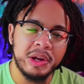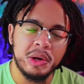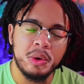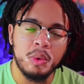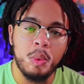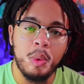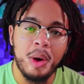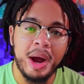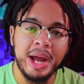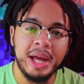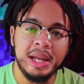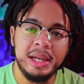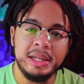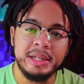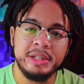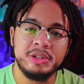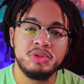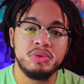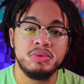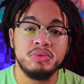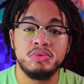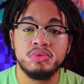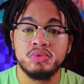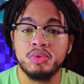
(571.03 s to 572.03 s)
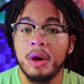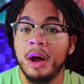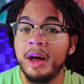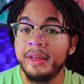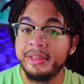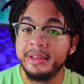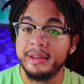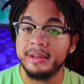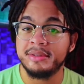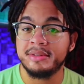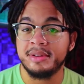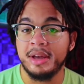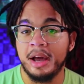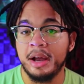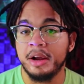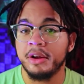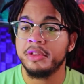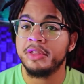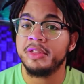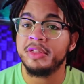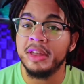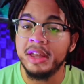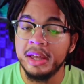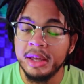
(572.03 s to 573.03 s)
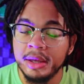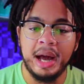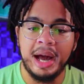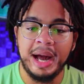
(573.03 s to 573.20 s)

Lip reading: Quitely to draw the entire thing,